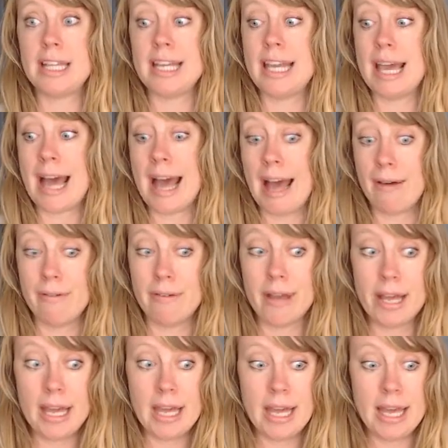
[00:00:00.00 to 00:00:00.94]
They have
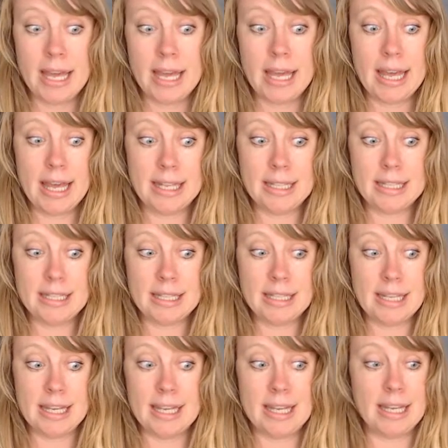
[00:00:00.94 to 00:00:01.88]
an
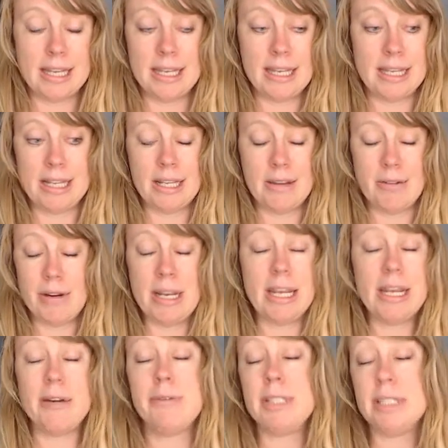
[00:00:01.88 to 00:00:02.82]

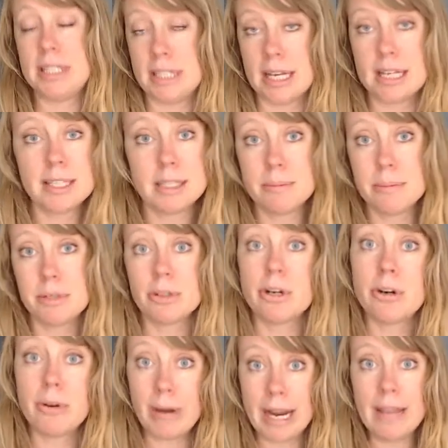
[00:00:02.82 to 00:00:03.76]
irresistible
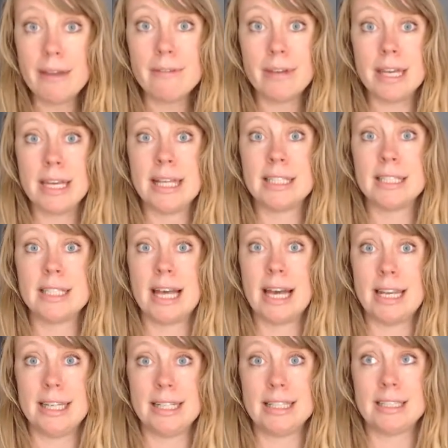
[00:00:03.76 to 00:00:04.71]
cravings
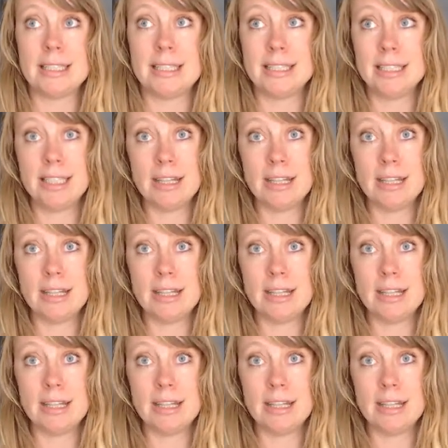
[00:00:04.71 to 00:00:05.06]
that is,